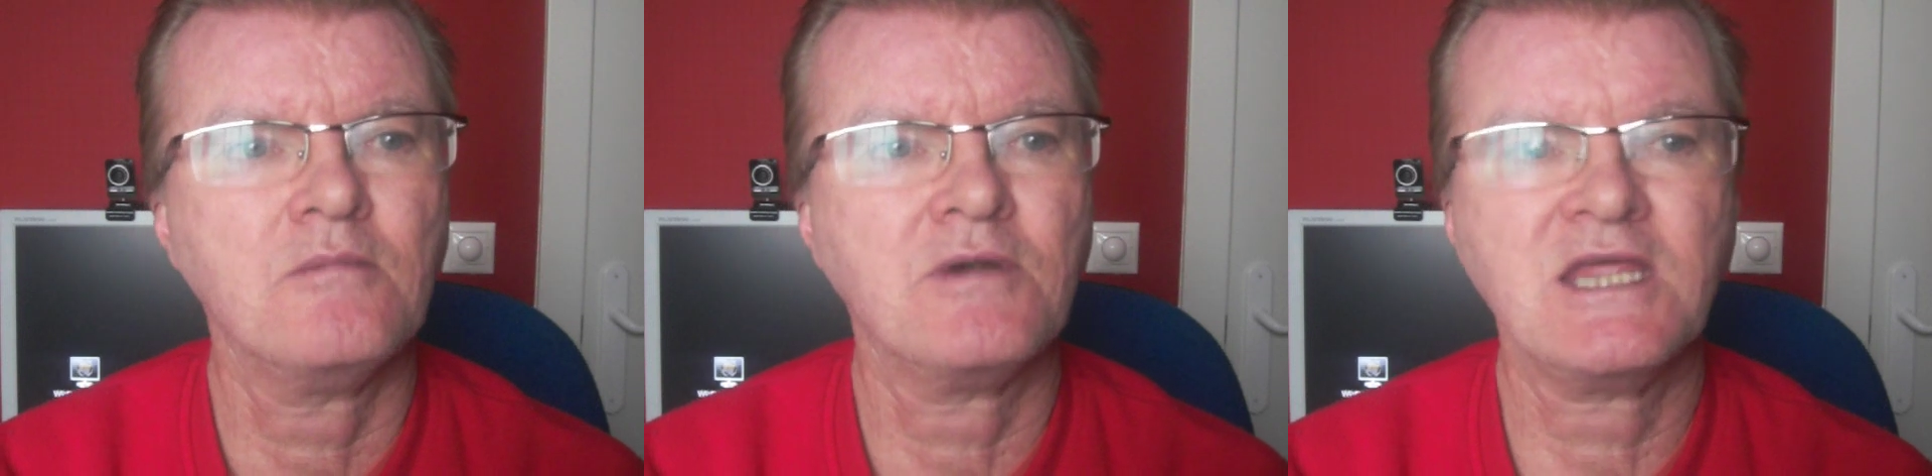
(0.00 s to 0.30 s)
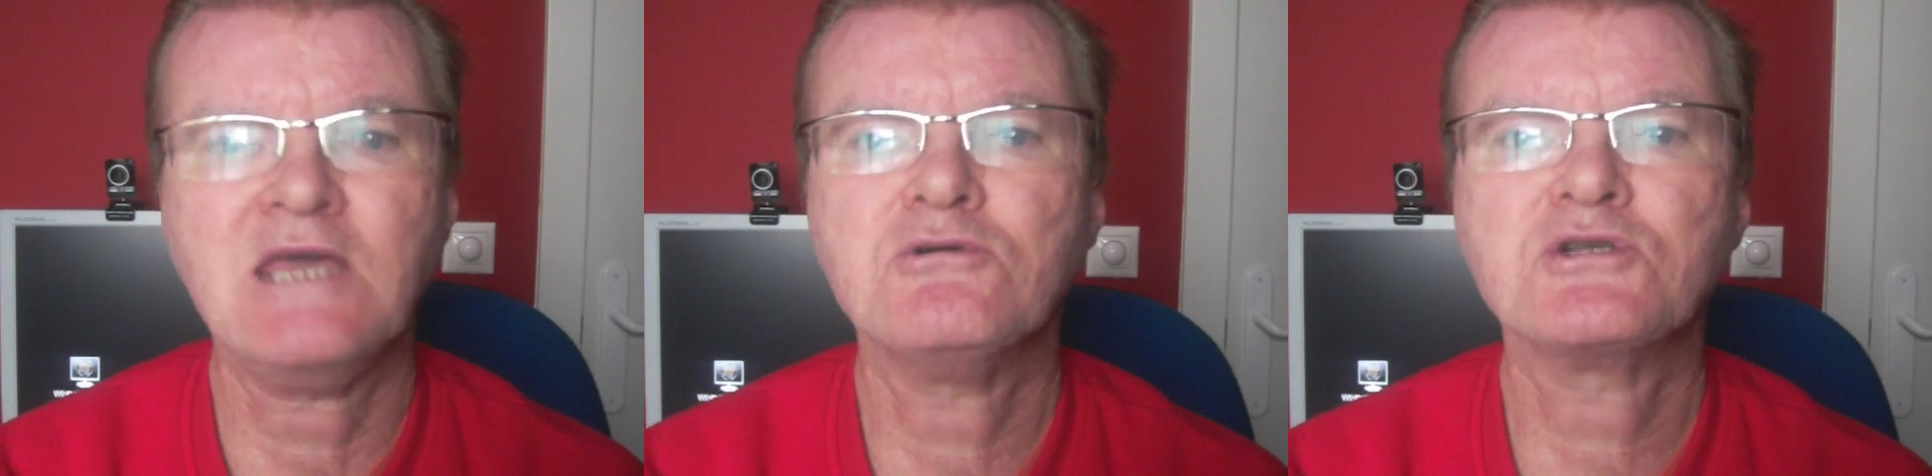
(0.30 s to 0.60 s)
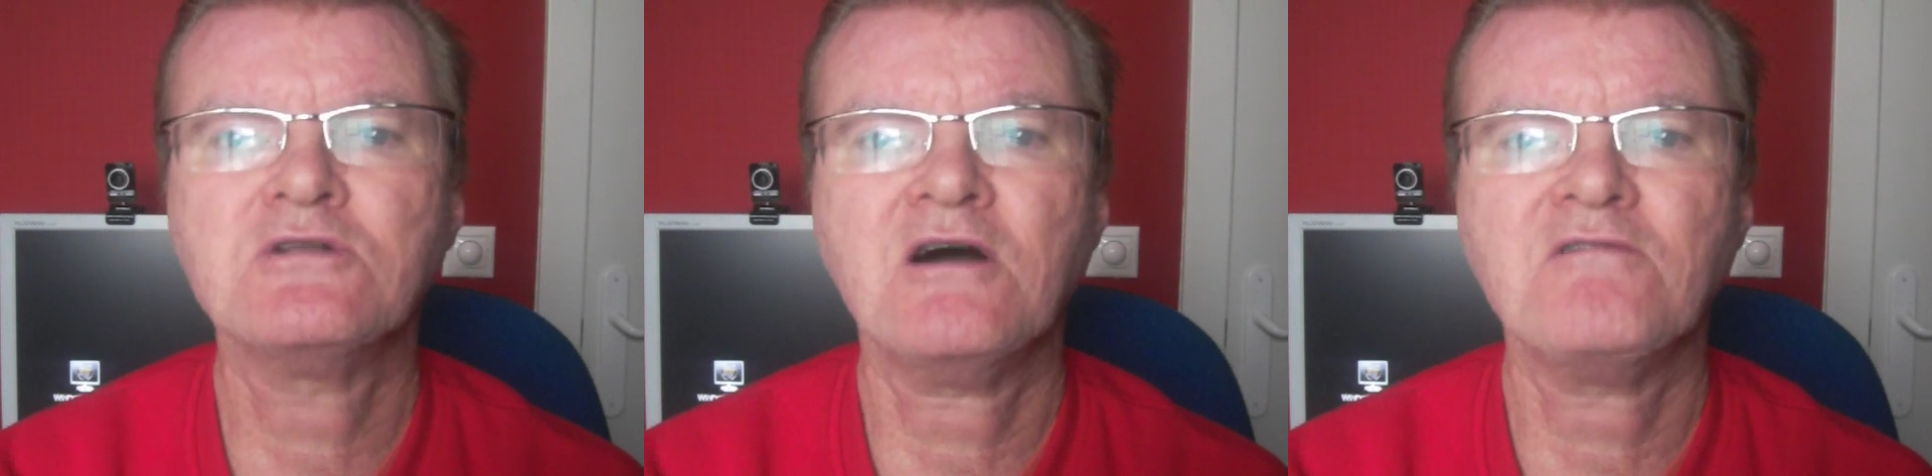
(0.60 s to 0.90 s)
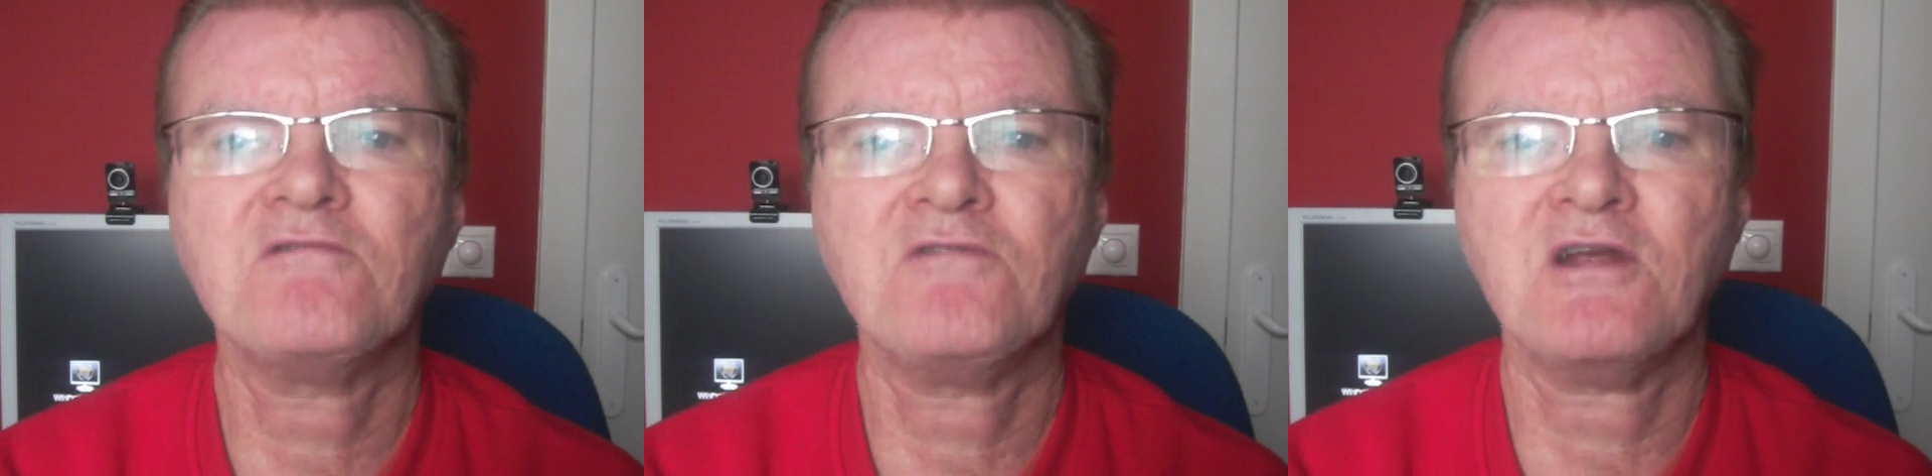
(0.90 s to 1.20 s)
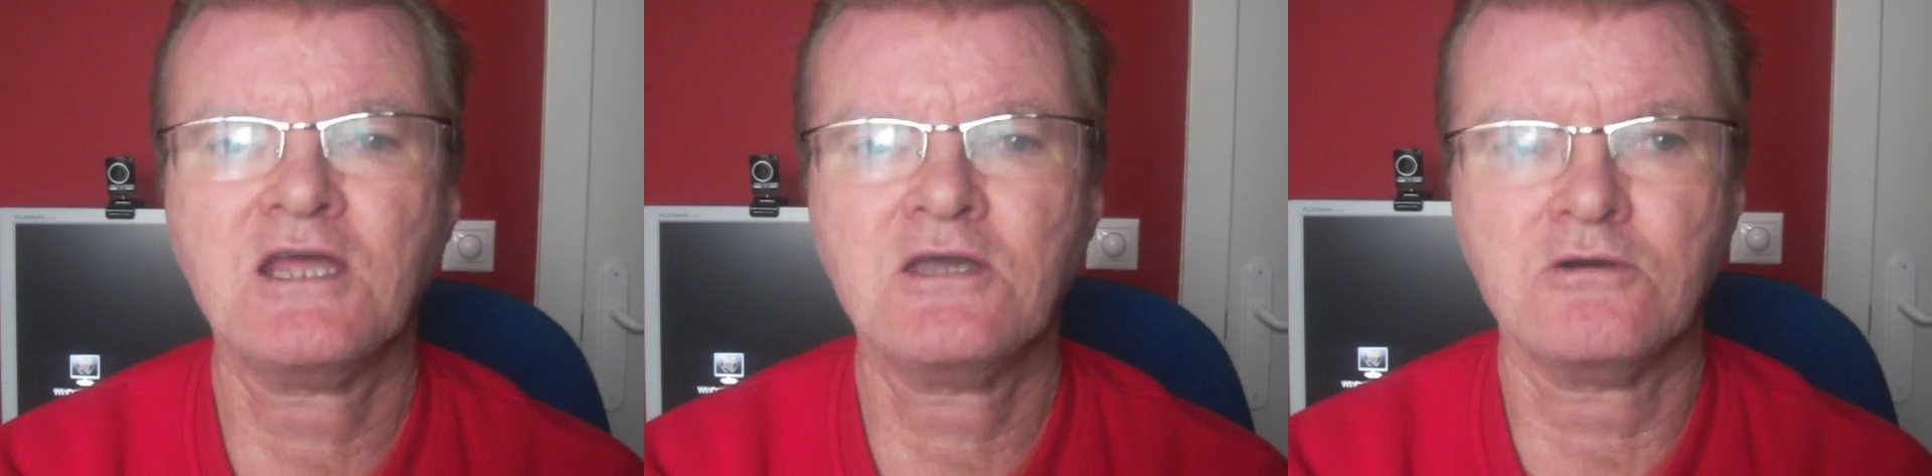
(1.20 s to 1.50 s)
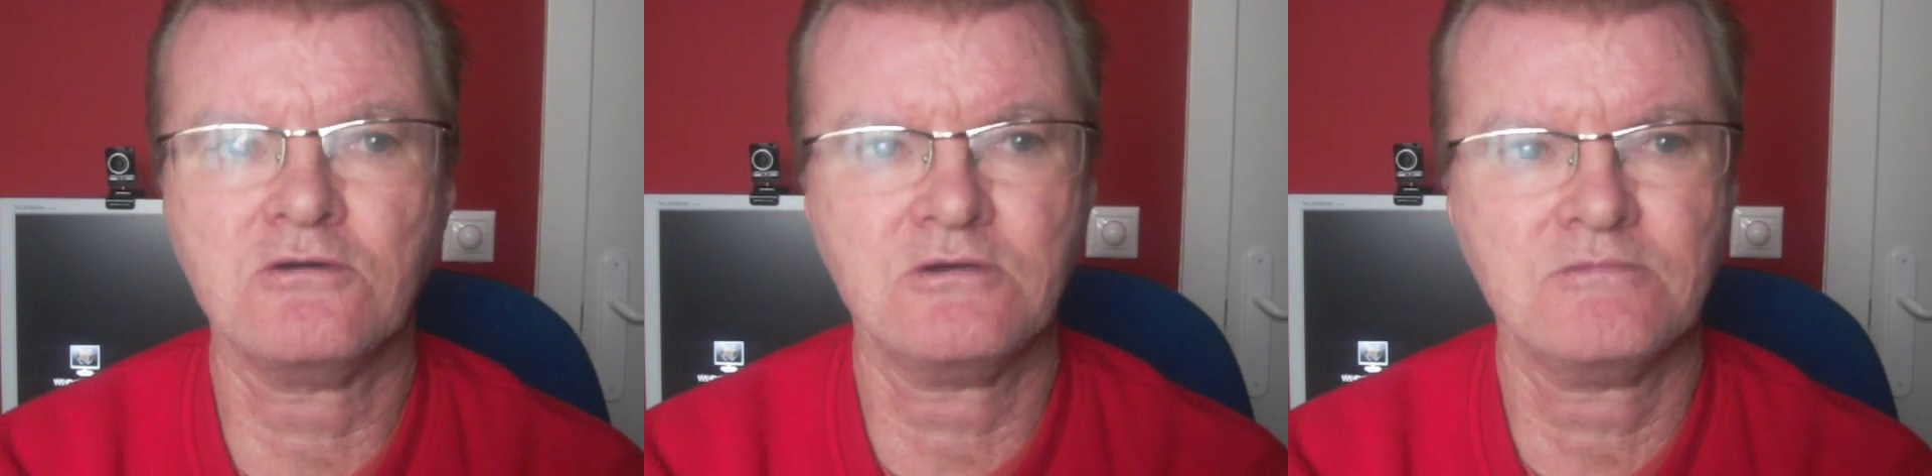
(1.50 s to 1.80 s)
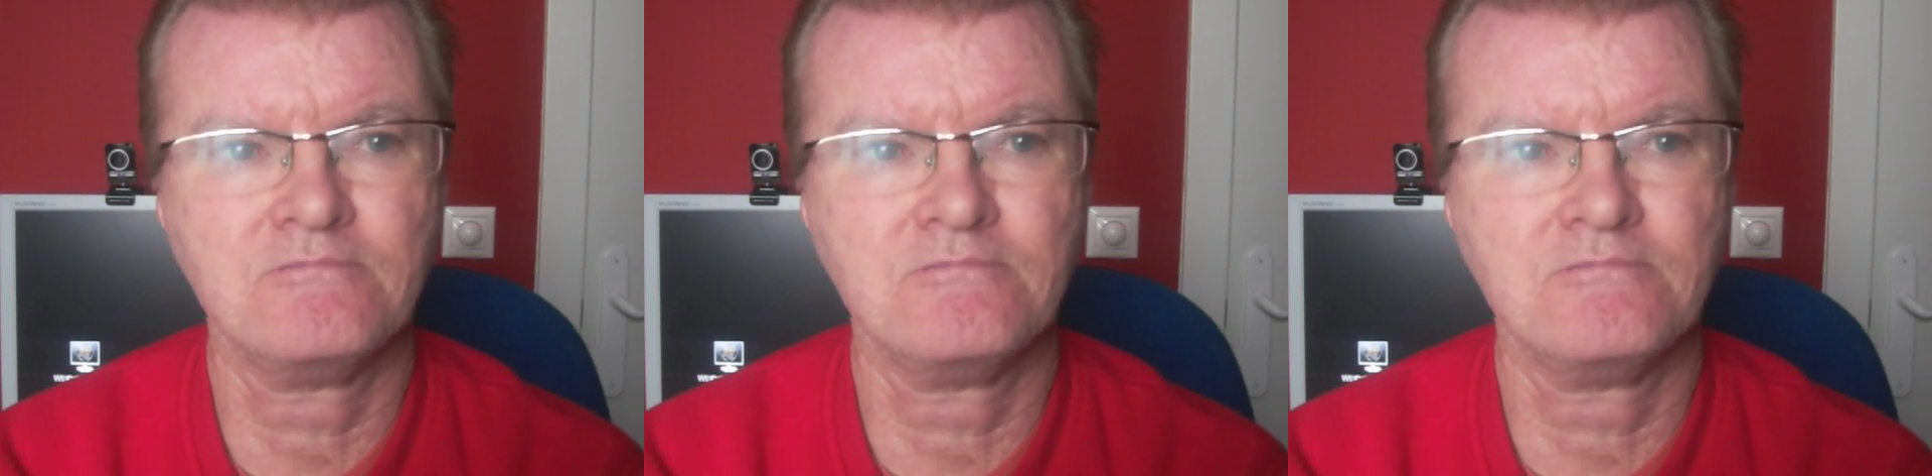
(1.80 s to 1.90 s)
but he was not very good.